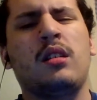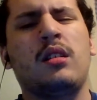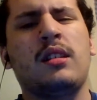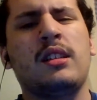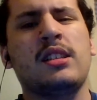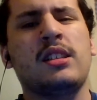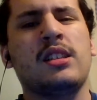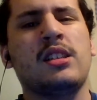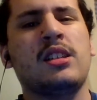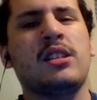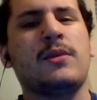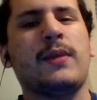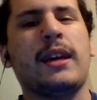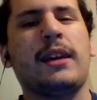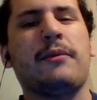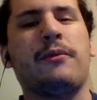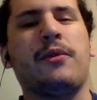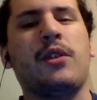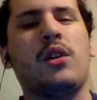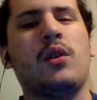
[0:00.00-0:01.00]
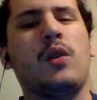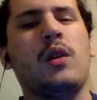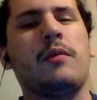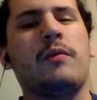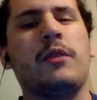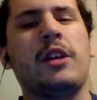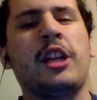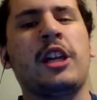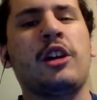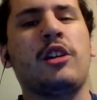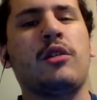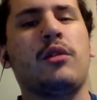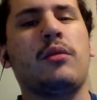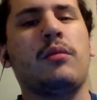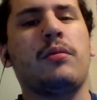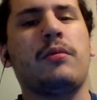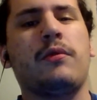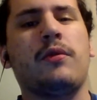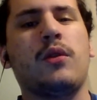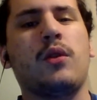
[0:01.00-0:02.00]
This is just like a follow-up video
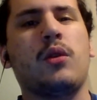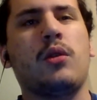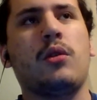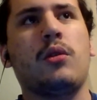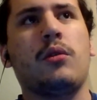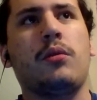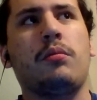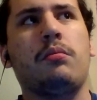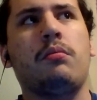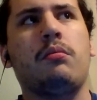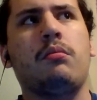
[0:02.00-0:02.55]
for